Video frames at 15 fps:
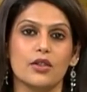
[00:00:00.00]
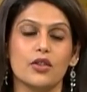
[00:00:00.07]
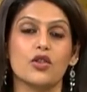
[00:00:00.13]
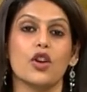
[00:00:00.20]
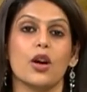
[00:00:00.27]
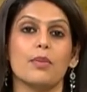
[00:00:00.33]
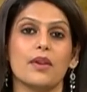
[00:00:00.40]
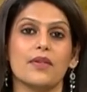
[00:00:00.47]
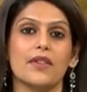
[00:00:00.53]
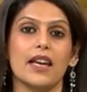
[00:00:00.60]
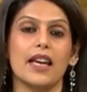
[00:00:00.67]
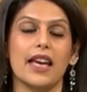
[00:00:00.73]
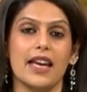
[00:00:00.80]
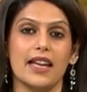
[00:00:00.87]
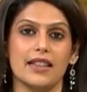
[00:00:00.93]
To chop off
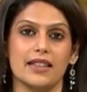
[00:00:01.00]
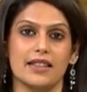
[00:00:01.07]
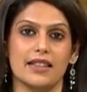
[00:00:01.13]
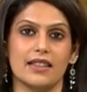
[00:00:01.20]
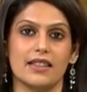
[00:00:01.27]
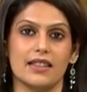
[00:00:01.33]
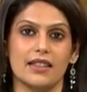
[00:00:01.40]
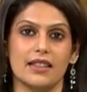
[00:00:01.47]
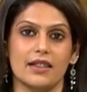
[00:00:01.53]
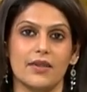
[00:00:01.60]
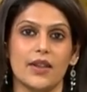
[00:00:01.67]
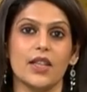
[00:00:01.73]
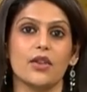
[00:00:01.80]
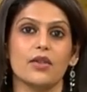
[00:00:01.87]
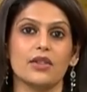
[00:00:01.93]
their heads.
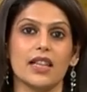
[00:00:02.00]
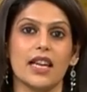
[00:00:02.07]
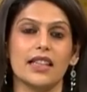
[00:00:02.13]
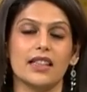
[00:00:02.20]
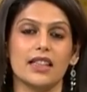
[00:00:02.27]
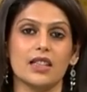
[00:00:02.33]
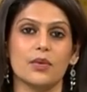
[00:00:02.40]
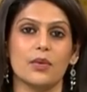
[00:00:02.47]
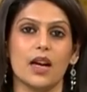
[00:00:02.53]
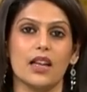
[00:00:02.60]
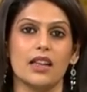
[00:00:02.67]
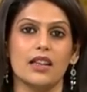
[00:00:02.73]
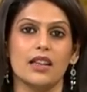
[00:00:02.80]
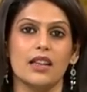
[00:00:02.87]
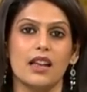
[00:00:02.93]
Videos like this
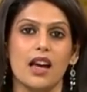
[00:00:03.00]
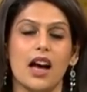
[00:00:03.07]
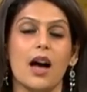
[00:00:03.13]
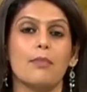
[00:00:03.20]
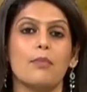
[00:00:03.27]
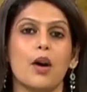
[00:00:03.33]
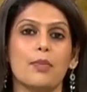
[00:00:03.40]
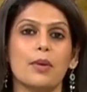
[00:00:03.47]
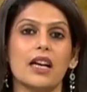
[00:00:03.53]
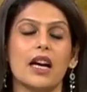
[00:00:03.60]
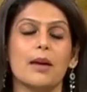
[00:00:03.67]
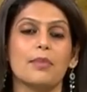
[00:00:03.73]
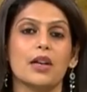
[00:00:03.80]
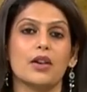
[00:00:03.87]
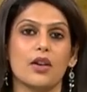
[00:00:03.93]
one are popping
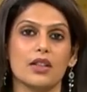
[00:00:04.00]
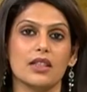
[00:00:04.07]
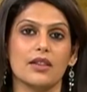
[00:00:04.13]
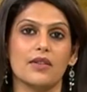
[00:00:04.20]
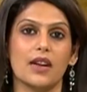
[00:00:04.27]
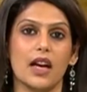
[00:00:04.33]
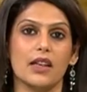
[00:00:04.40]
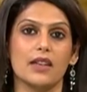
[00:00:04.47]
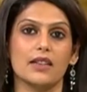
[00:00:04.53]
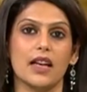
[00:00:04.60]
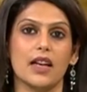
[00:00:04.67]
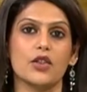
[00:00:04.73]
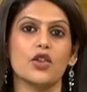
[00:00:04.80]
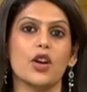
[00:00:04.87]
up across Afghanistan.